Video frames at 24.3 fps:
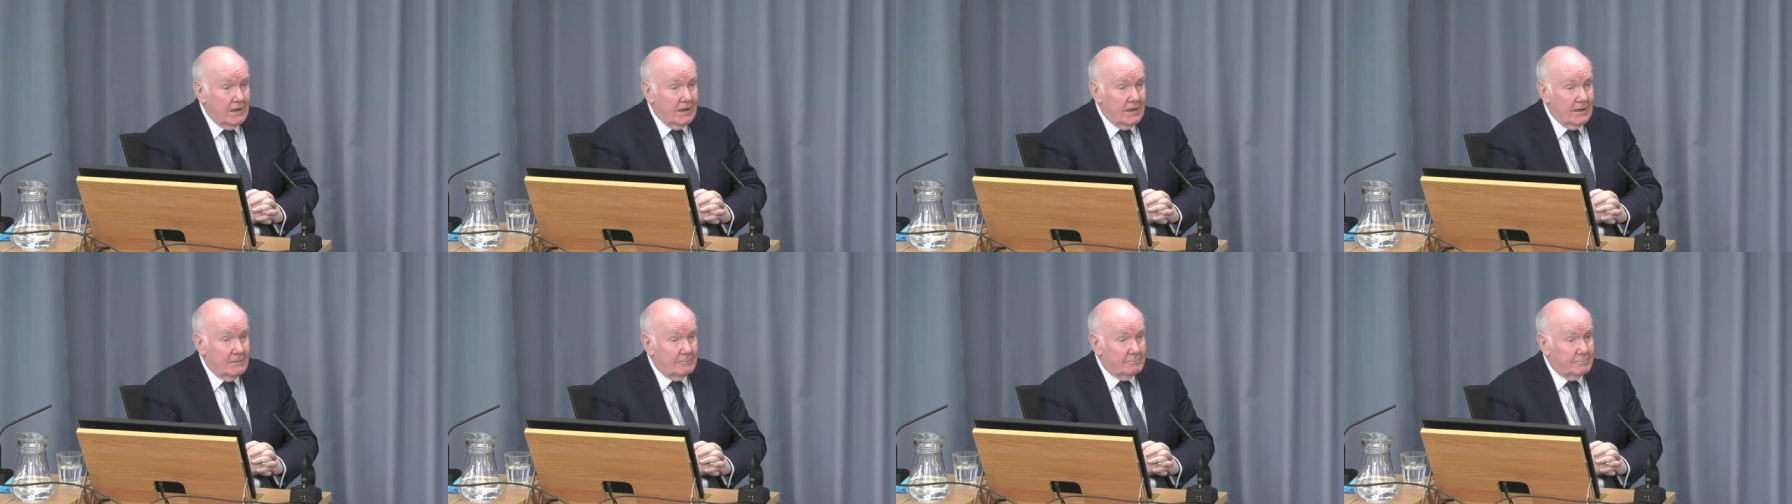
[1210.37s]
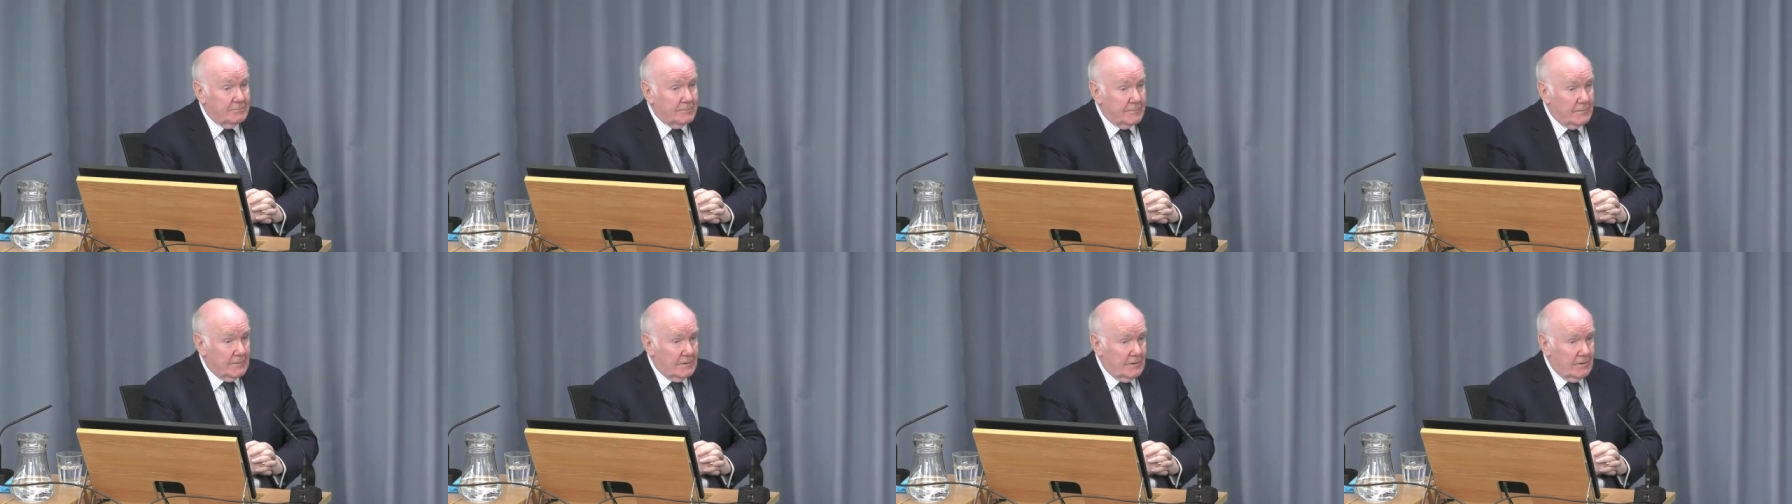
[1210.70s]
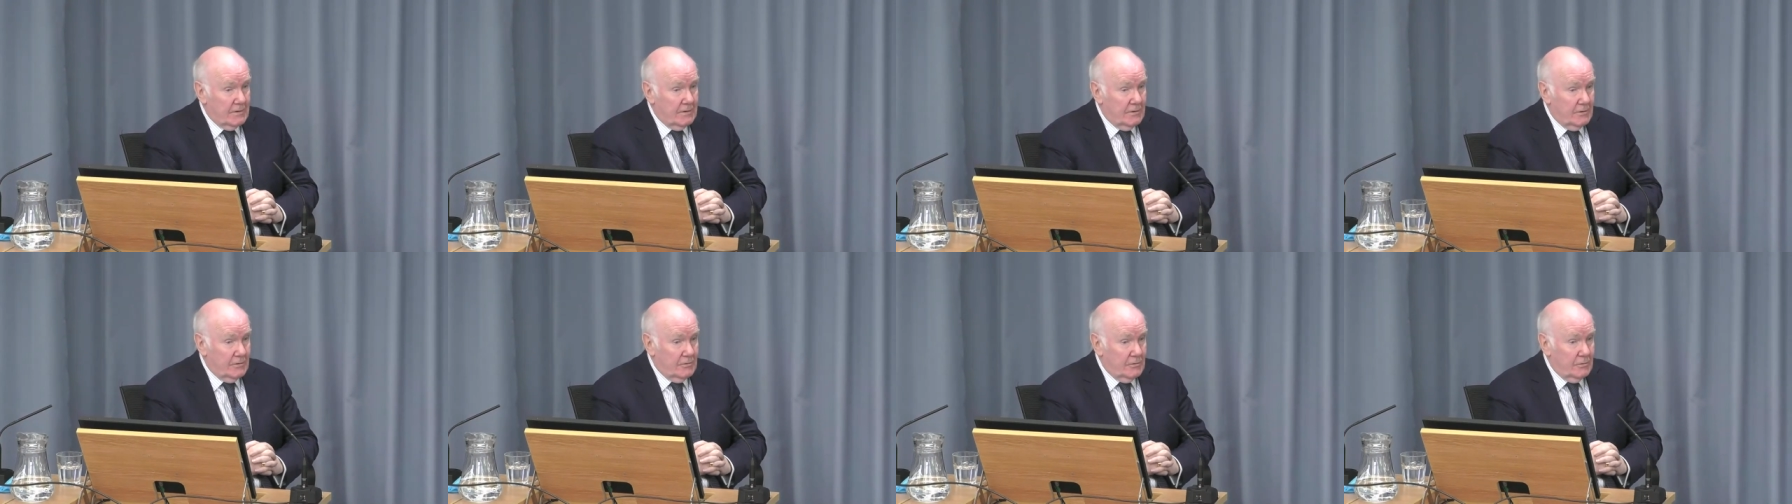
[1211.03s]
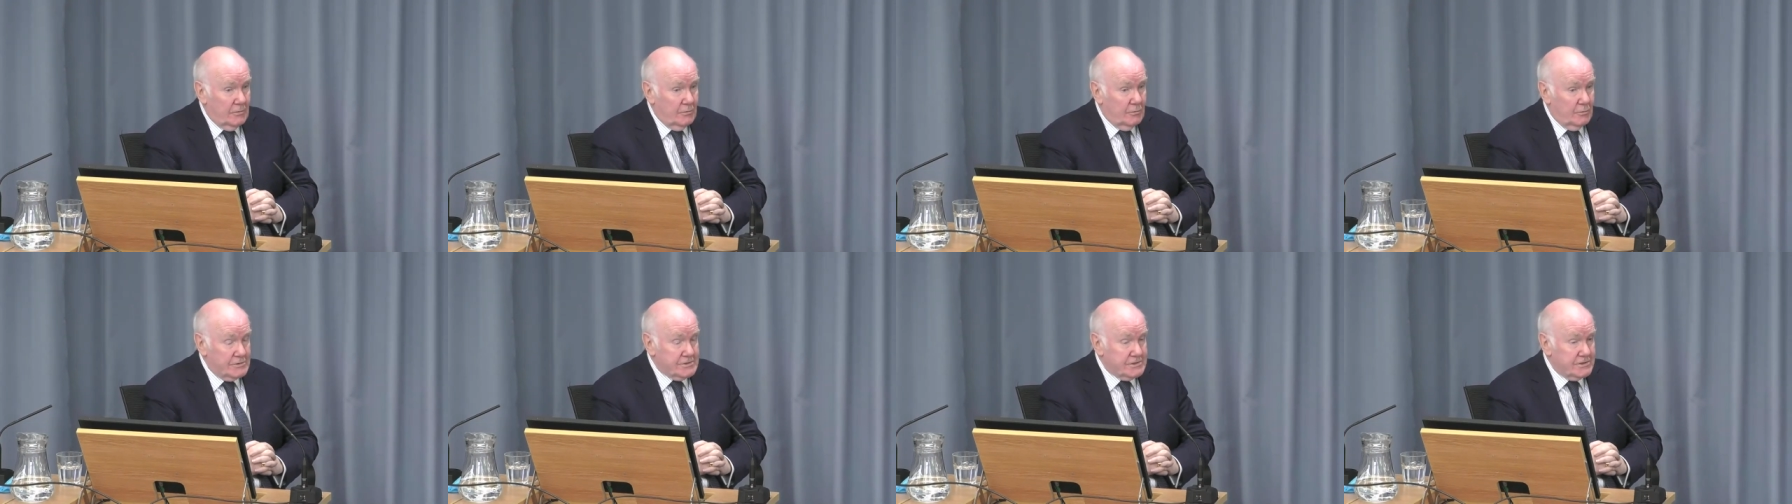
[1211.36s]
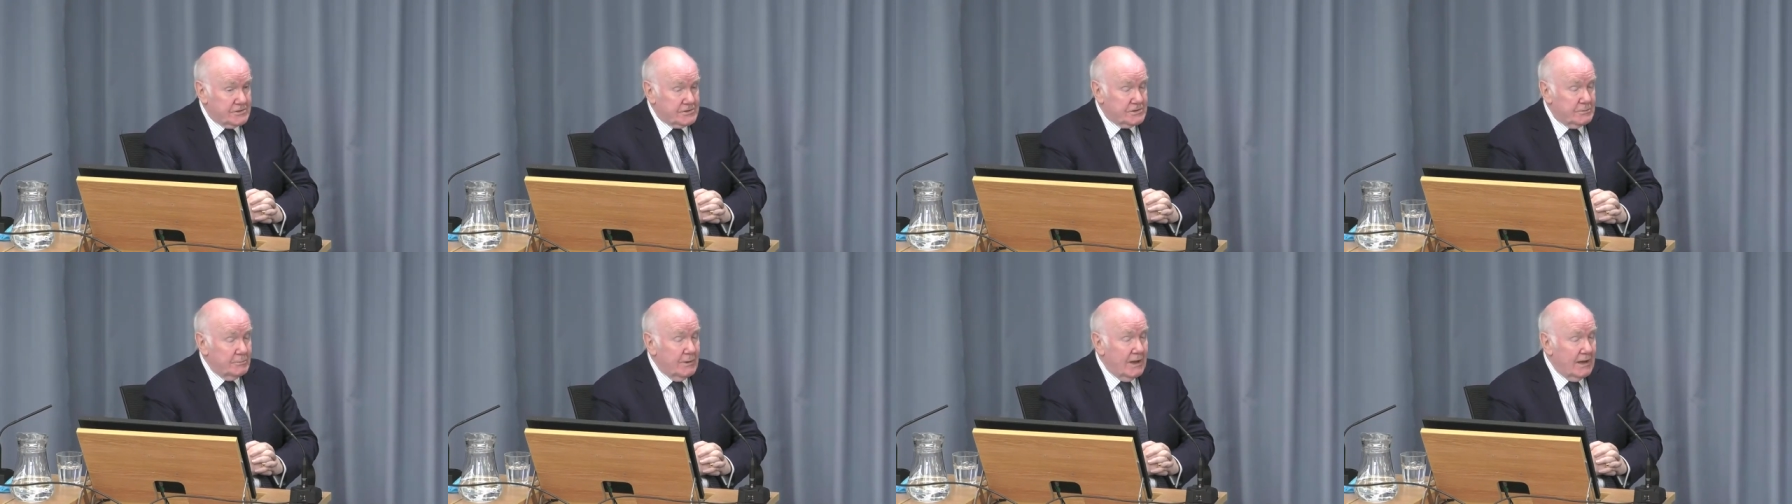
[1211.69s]
um, who was
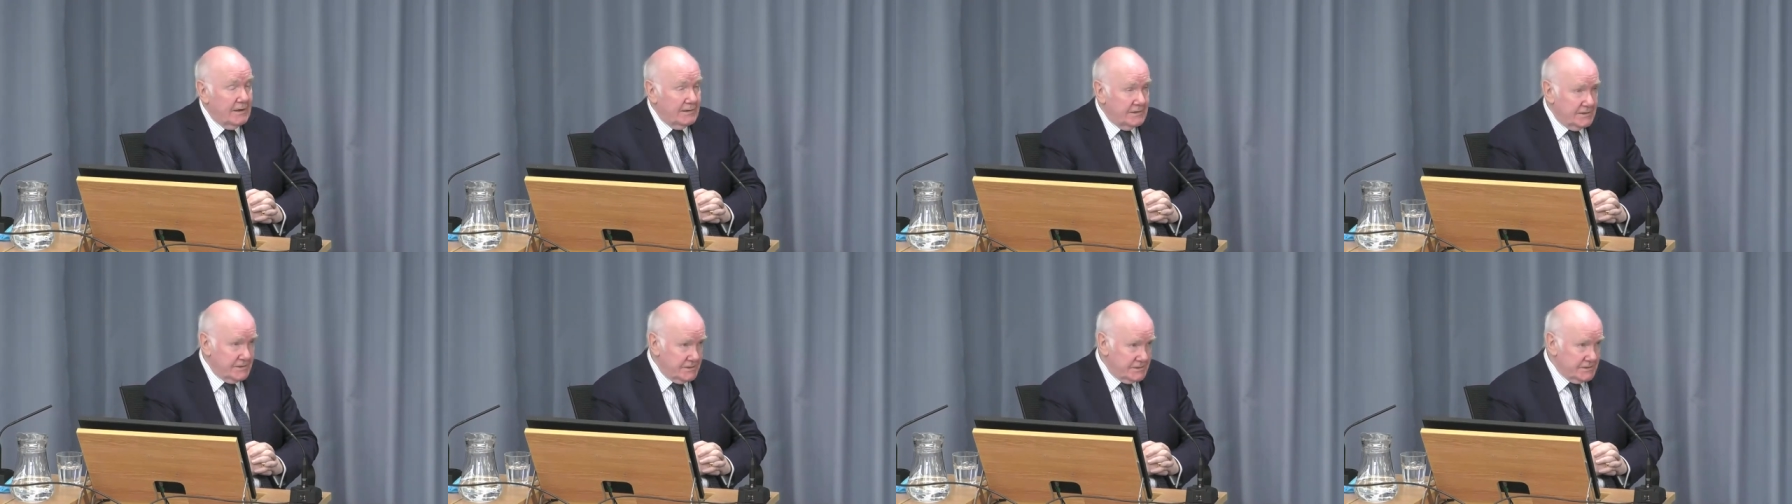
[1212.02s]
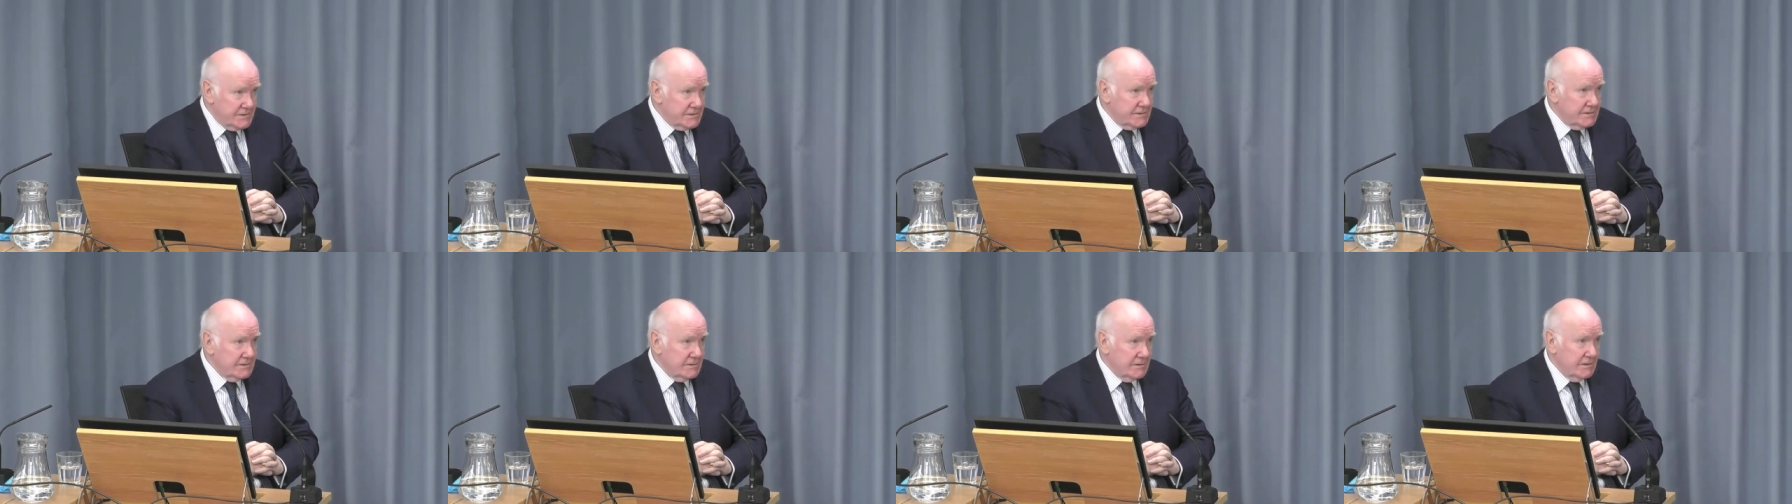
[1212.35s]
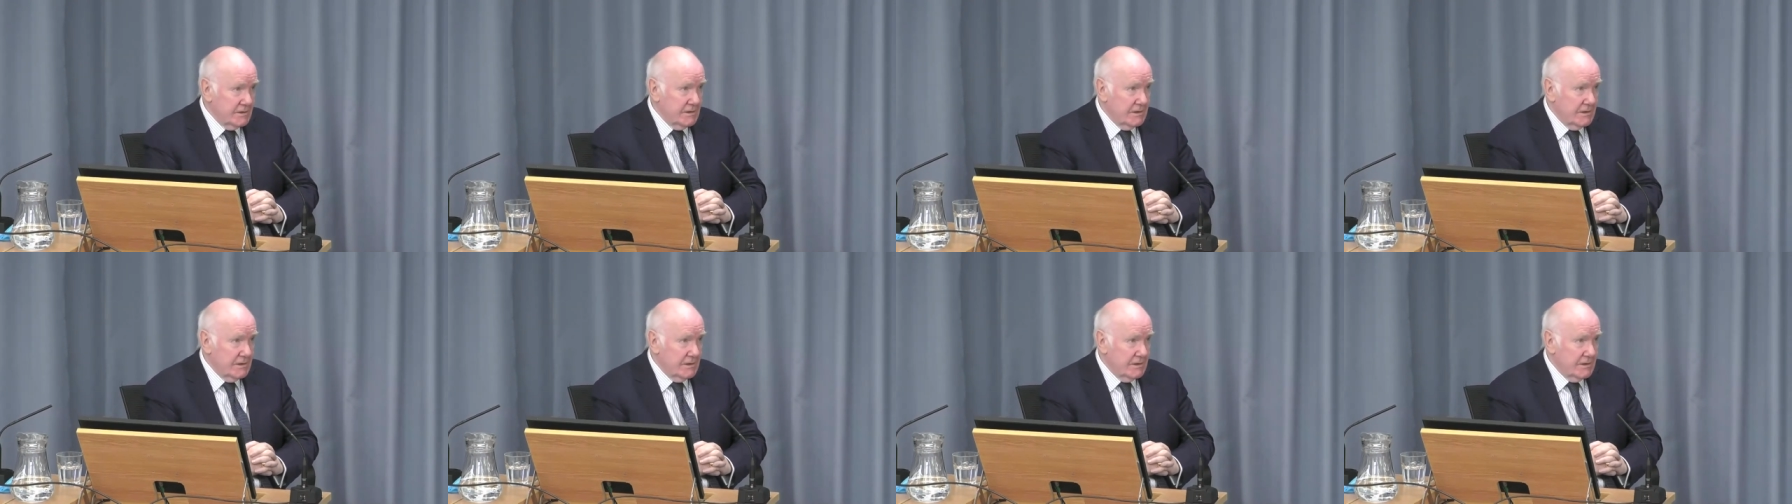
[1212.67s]
a tremendous